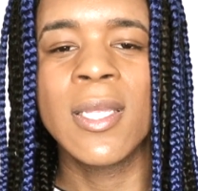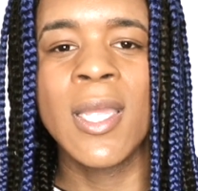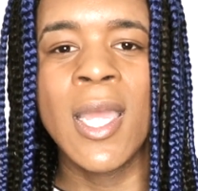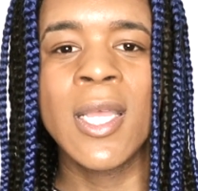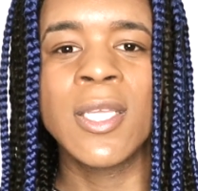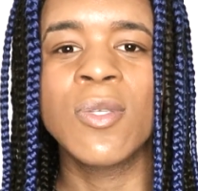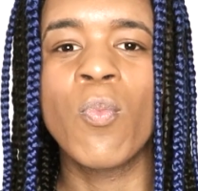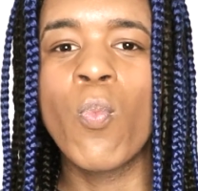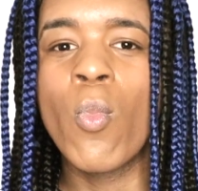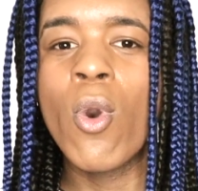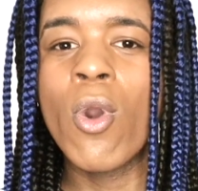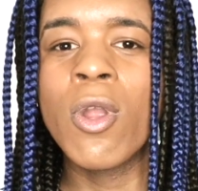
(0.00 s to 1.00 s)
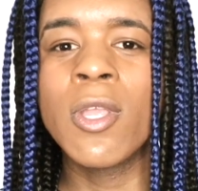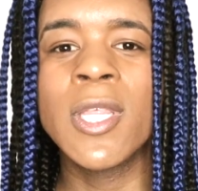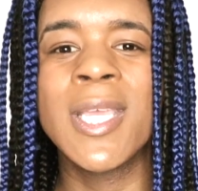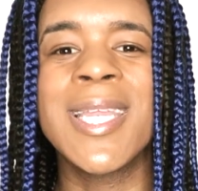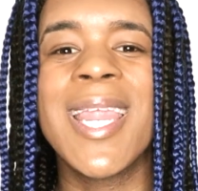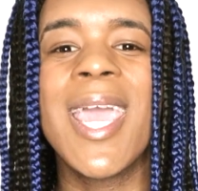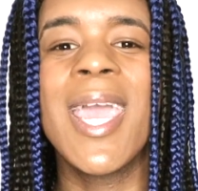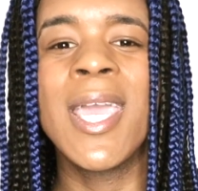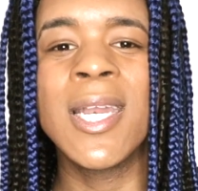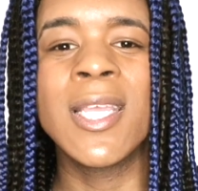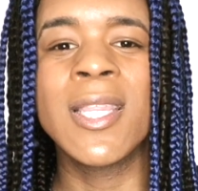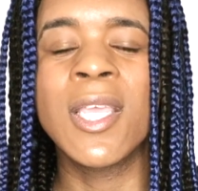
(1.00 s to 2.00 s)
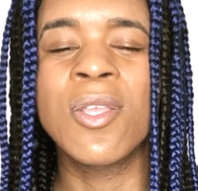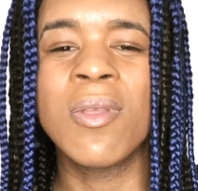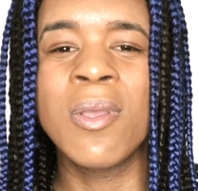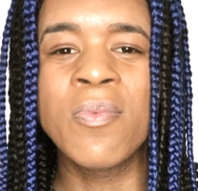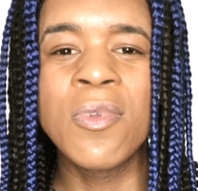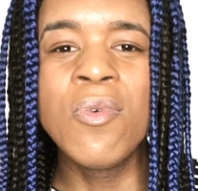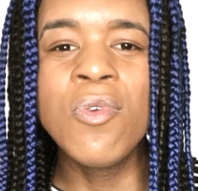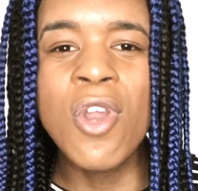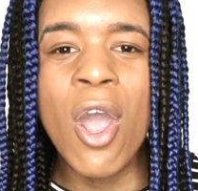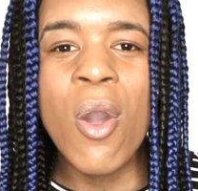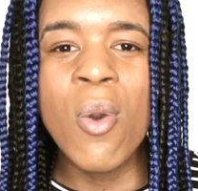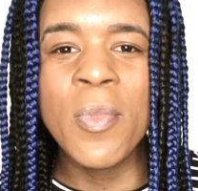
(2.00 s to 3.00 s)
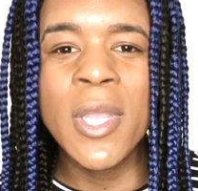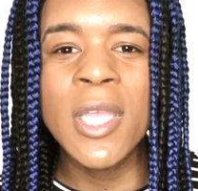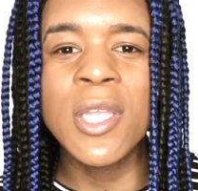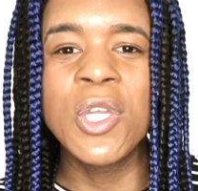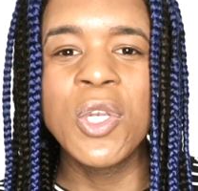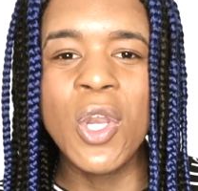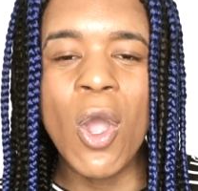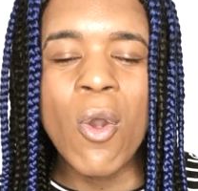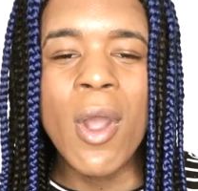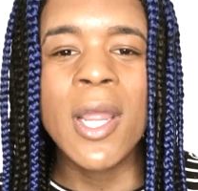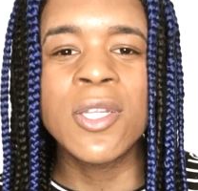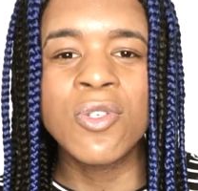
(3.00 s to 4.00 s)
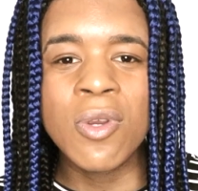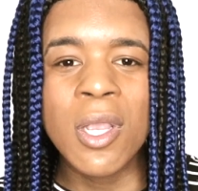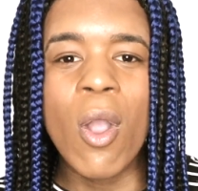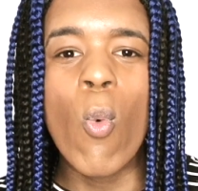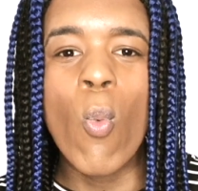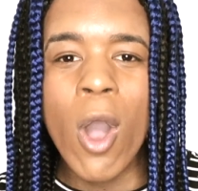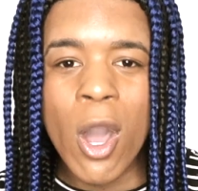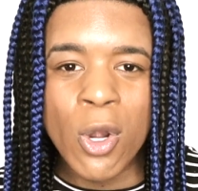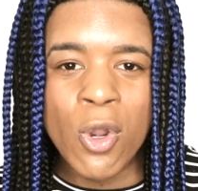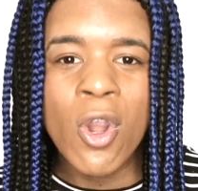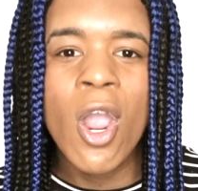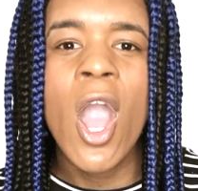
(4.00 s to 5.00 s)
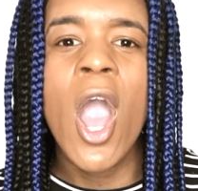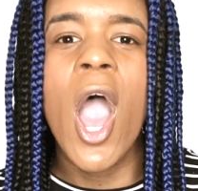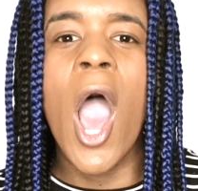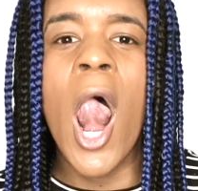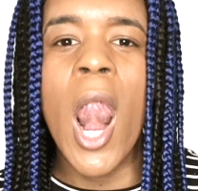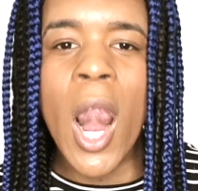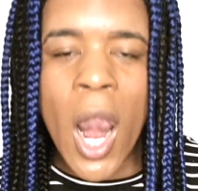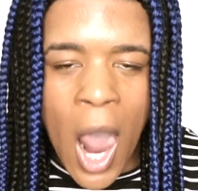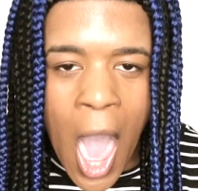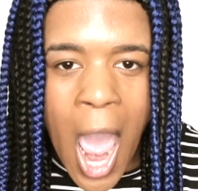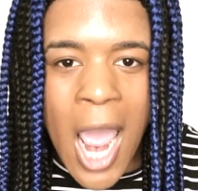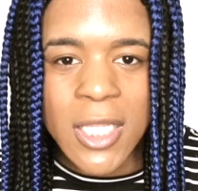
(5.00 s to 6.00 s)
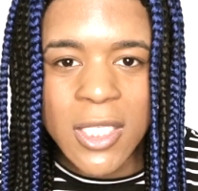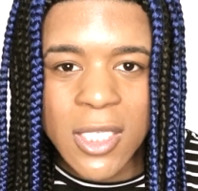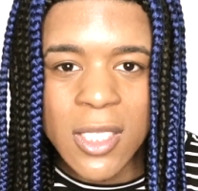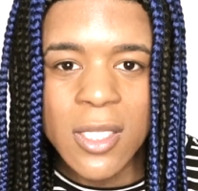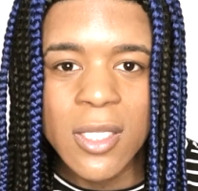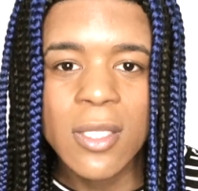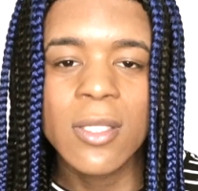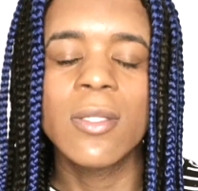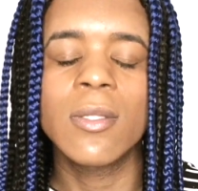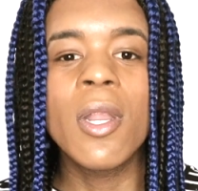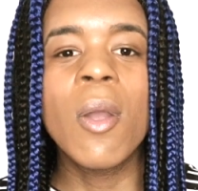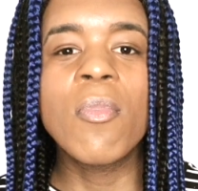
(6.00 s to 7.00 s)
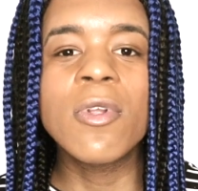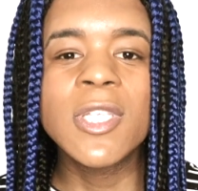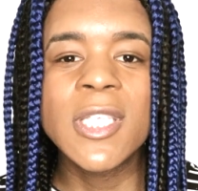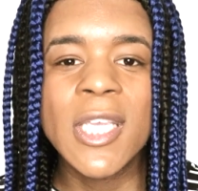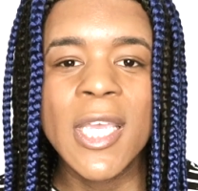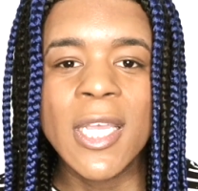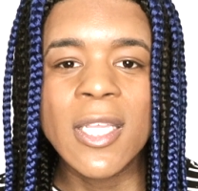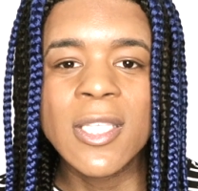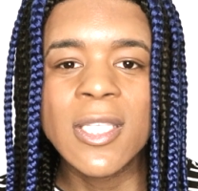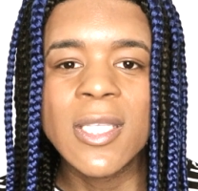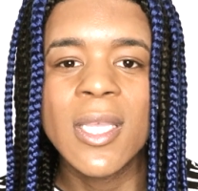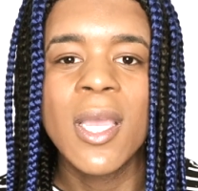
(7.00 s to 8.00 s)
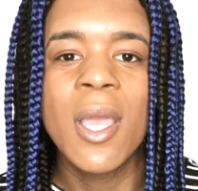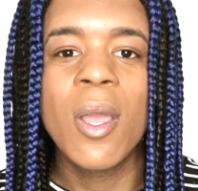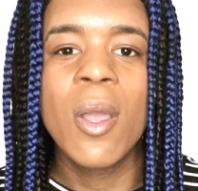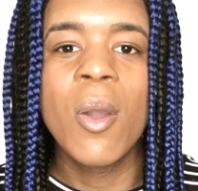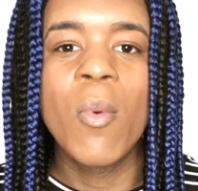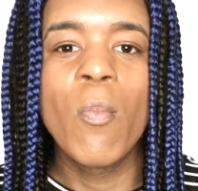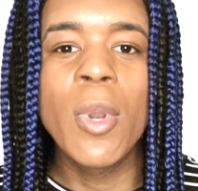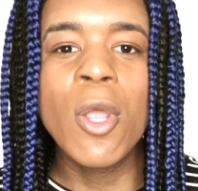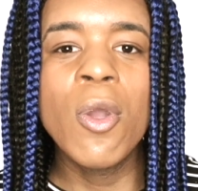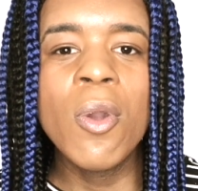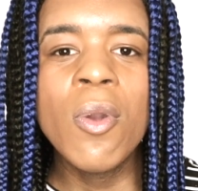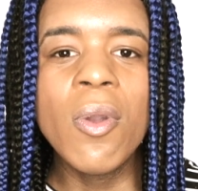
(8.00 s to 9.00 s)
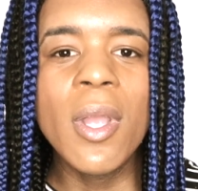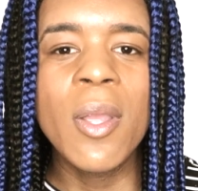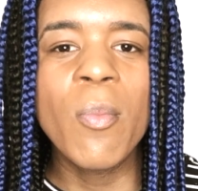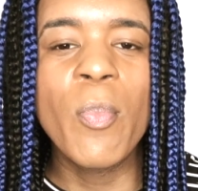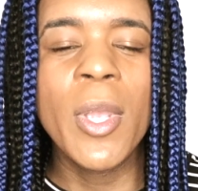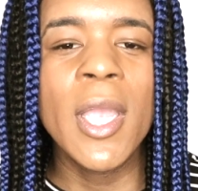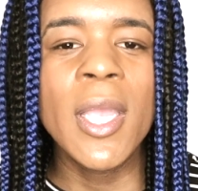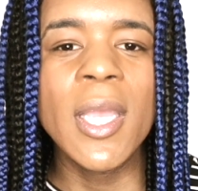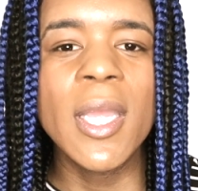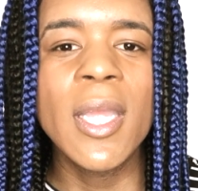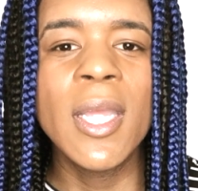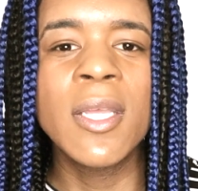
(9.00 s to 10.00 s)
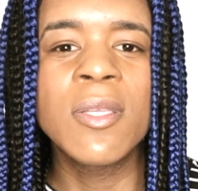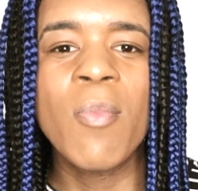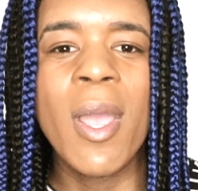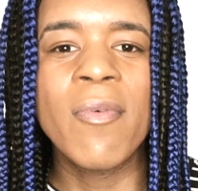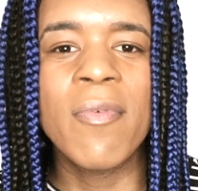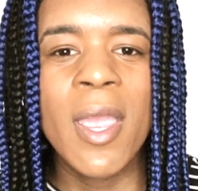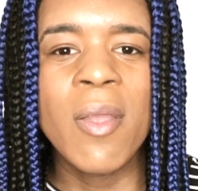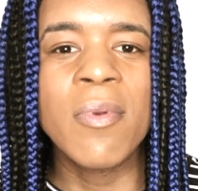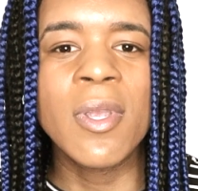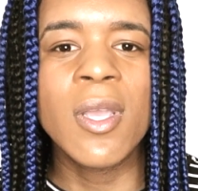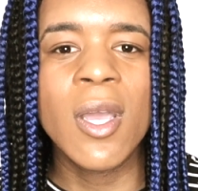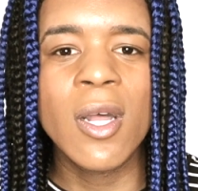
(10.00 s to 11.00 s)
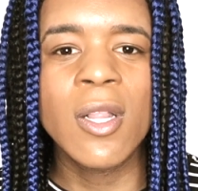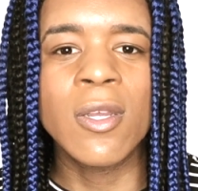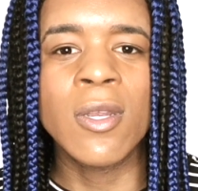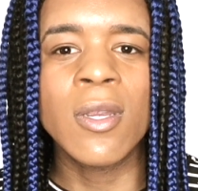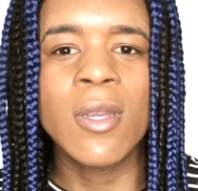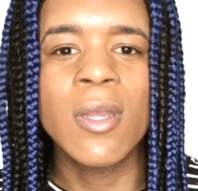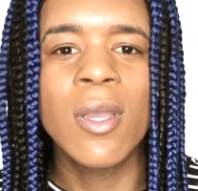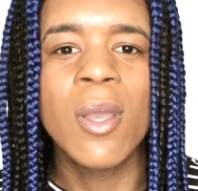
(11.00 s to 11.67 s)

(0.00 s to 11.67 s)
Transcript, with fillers: Yes, more than anything. If you know me, you know I drink water a lot. Number six, blue and pink is my favorite color.